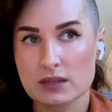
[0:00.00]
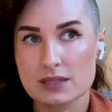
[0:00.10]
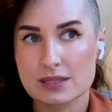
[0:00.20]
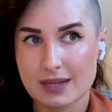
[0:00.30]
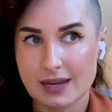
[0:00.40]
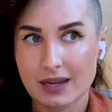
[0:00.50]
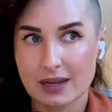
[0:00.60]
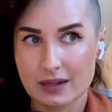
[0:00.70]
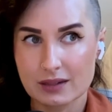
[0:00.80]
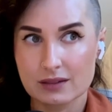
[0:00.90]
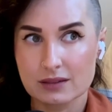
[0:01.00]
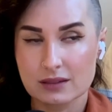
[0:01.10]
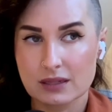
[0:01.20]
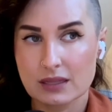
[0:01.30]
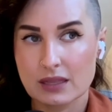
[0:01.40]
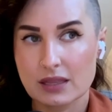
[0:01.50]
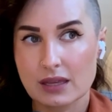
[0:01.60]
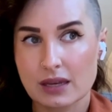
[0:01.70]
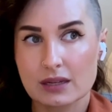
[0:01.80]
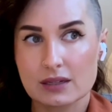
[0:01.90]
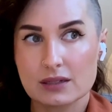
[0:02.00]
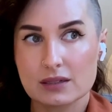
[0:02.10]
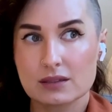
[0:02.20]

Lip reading: side, then